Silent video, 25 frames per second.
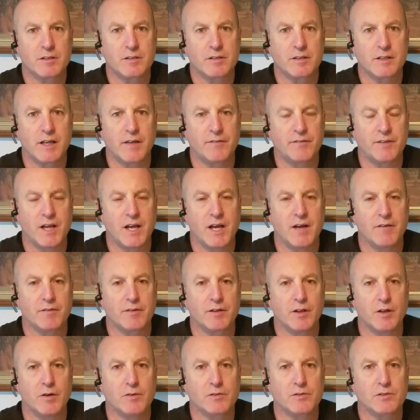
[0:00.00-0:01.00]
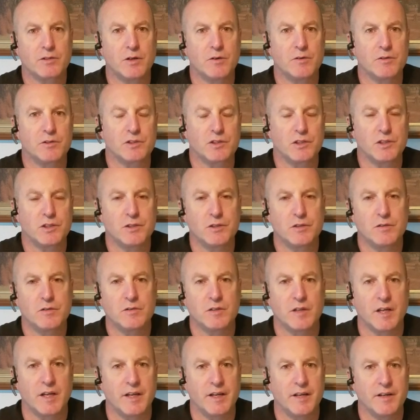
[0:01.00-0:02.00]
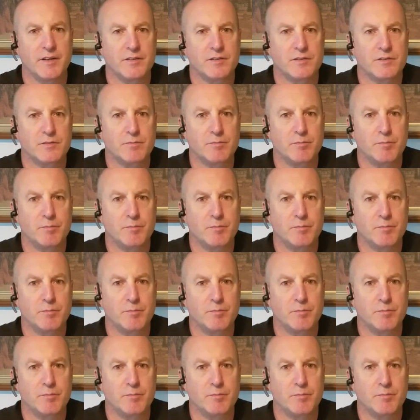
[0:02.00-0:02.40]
You have to have closed-toe shoes and